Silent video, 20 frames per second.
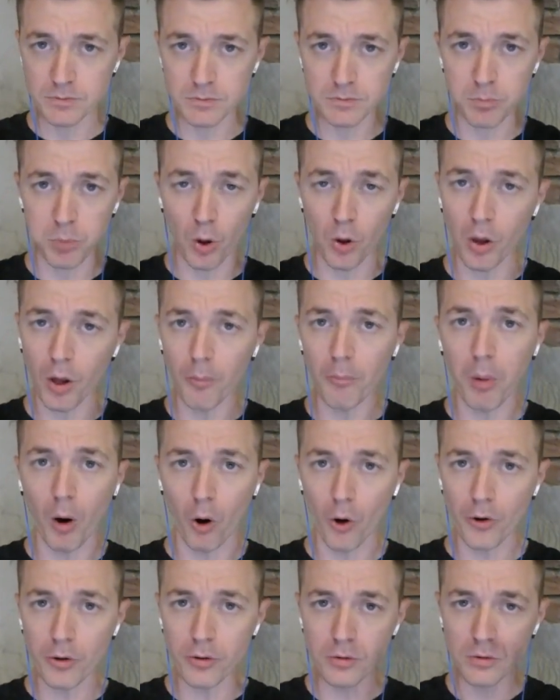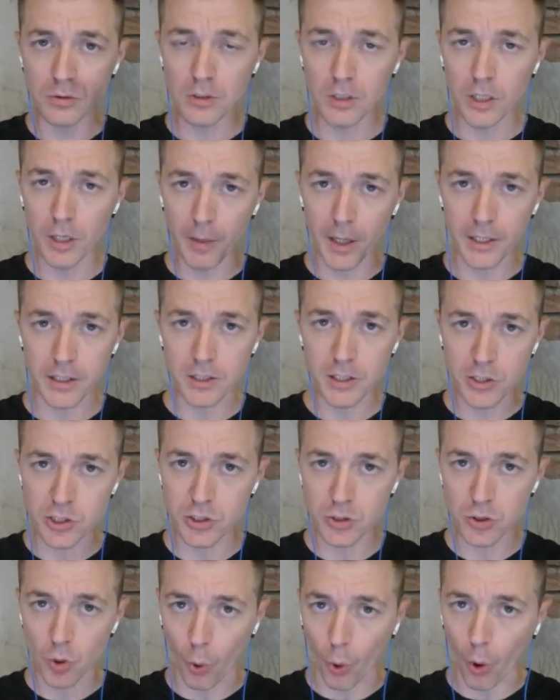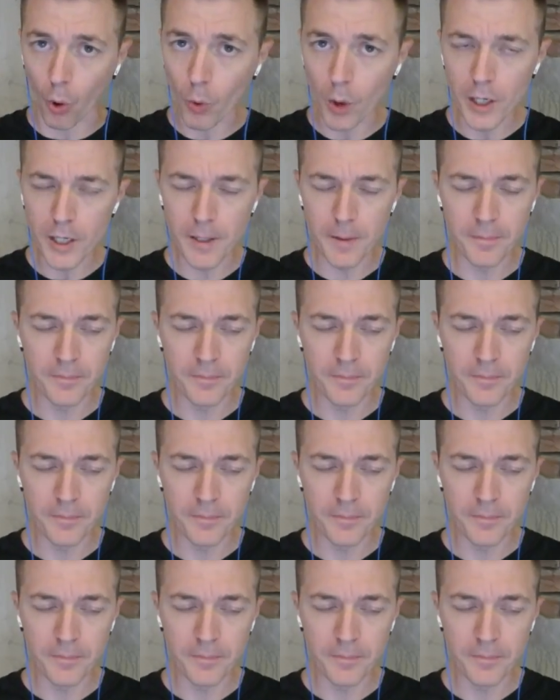pull-up bar in my kitchen doorway.